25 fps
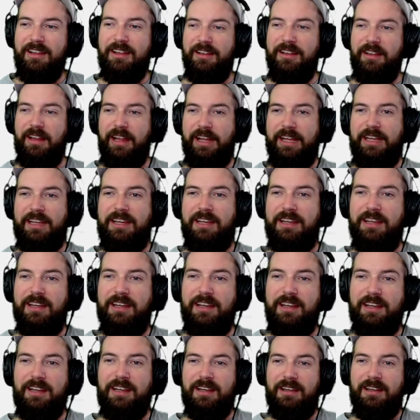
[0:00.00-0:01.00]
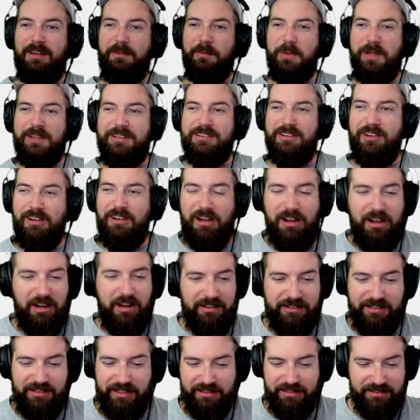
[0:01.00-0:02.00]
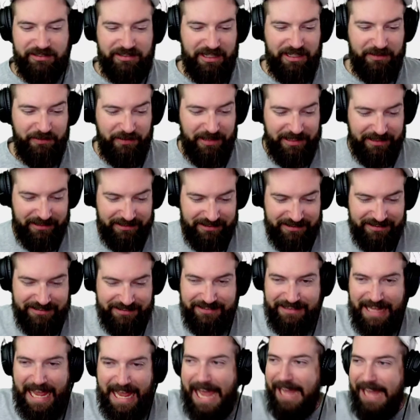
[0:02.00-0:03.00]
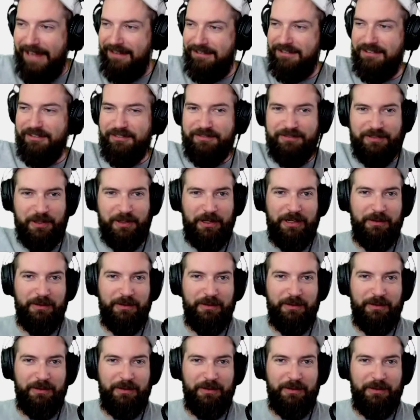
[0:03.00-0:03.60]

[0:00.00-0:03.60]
like, bless their hearts, they just have like stacks of food.